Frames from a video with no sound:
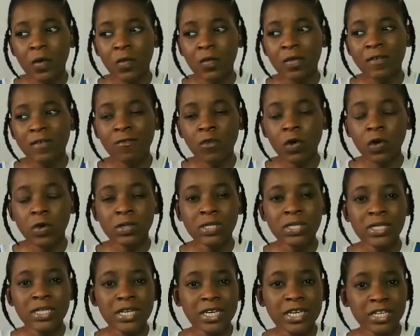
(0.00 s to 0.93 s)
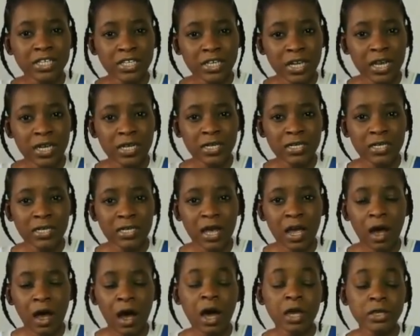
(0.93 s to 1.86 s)
we've conditioned
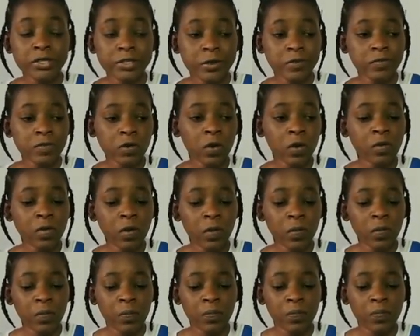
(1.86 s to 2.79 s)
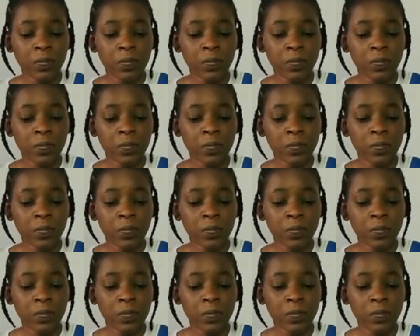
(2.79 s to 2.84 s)
ourselves or